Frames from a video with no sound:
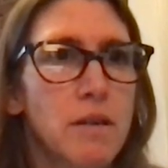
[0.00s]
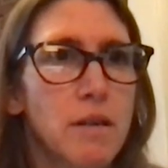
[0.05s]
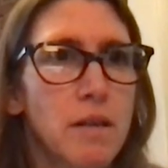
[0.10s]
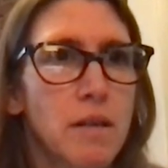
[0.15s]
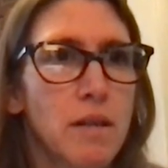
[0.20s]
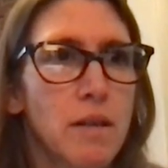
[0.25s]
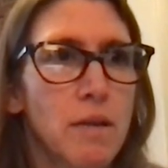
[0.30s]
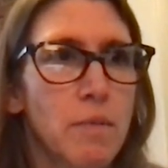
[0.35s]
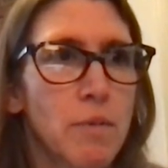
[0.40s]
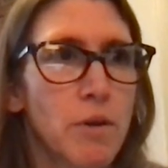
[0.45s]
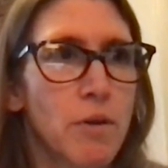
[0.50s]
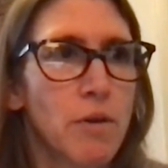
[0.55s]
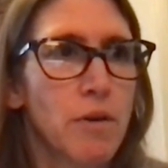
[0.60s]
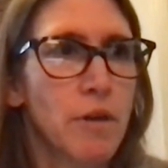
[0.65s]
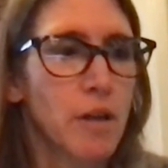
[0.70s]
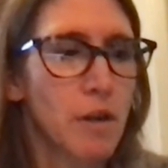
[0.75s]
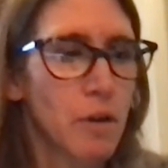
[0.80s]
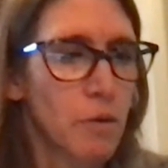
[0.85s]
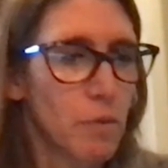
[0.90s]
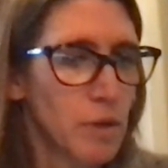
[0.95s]
a little bit
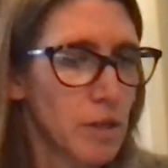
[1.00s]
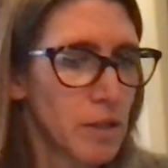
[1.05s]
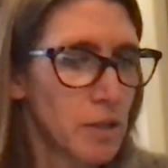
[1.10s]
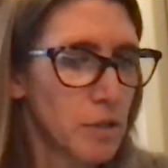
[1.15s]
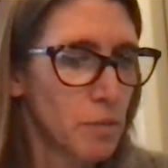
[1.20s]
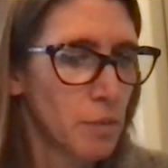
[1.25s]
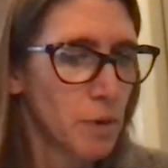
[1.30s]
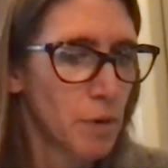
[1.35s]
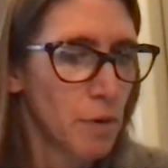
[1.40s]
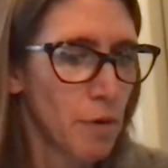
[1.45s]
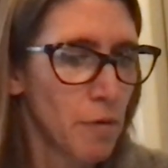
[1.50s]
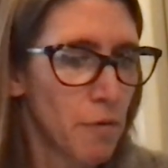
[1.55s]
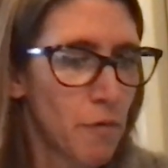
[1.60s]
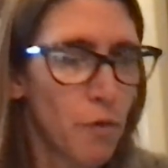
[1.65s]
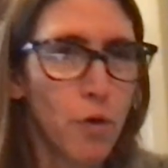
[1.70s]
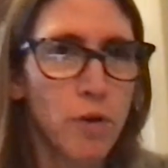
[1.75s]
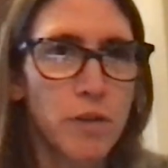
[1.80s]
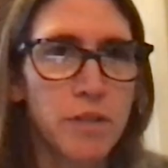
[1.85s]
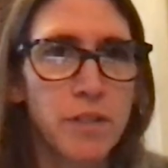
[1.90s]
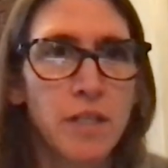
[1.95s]
earlier was we were
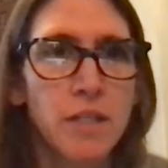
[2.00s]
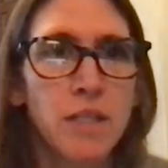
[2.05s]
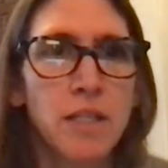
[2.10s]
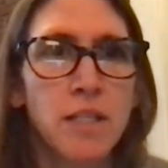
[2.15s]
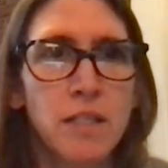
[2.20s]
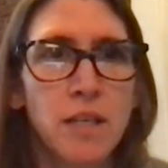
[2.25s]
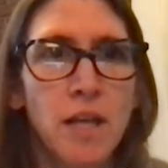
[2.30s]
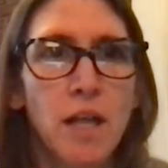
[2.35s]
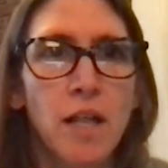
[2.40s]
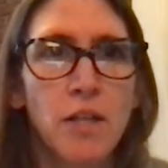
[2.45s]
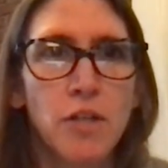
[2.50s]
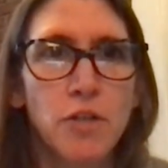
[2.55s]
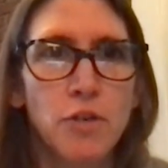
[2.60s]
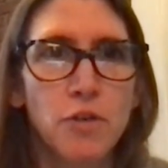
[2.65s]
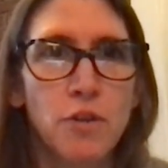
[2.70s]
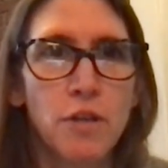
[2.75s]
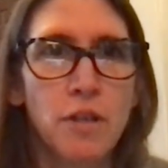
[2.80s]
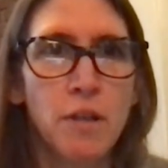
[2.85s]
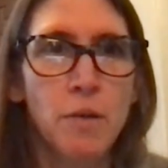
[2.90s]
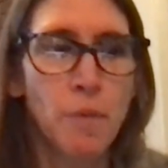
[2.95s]
forced into
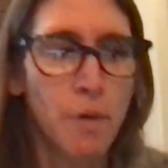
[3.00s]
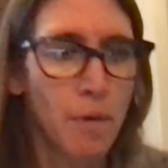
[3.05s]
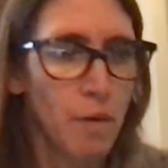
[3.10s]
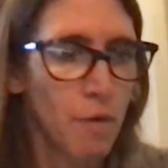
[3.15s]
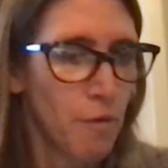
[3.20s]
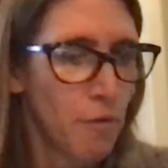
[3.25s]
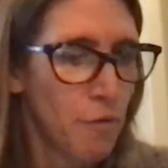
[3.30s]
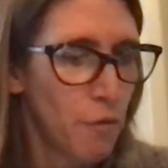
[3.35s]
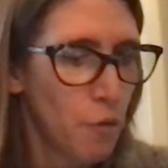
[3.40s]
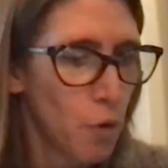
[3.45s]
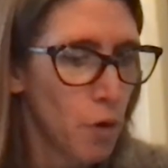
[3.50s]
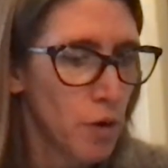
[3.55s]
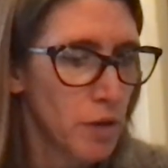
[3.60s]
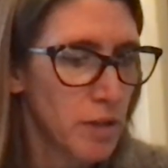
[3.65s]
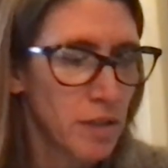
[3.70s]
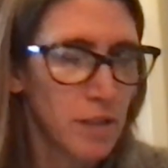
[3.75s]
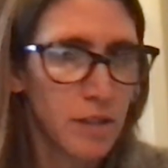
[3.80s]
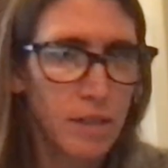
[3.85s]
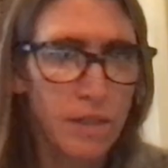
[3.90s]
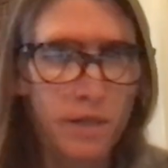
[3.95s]
solitude and then we were
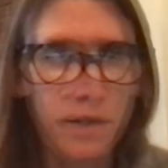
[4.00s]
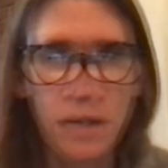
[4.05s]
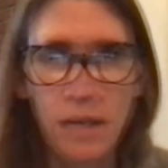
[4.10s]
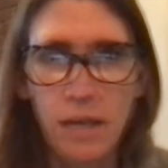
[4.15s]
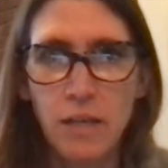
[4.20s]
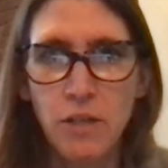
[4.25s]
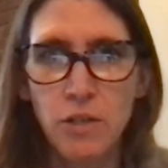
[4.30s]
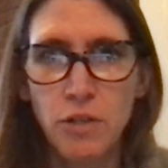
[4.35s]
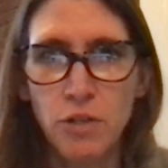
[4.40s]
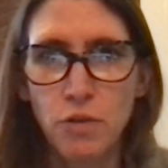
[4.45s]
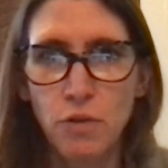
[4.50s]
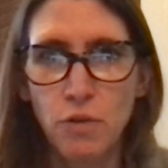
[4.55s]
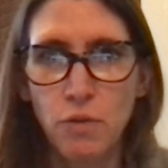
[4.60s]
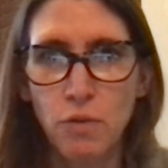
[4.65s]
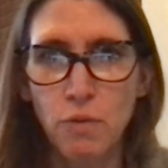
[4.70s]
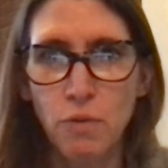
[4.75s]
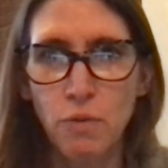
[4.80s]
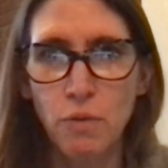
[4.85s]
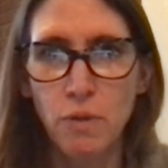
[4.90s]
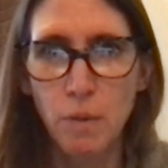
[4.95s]
forced
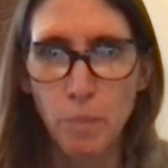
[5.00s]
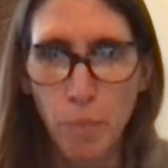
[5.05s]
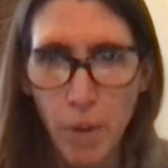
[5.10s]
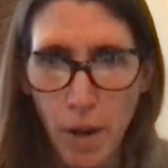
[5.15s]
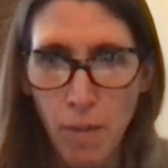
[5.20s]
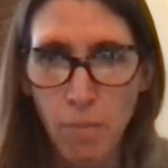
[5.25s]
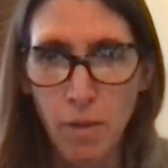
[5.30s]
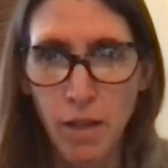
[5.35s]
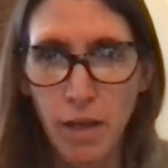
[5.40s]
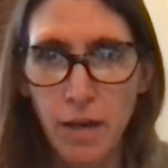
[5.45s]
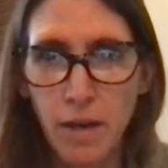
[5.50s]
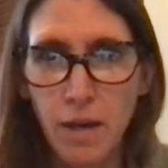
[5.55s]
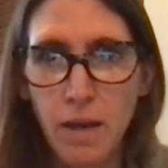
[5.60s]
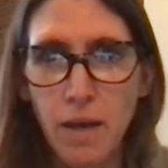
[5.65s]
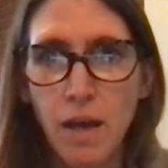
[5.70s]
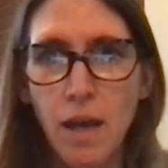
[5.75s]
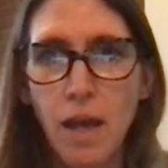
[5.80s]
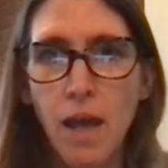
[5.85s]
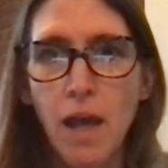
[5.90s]
into the public.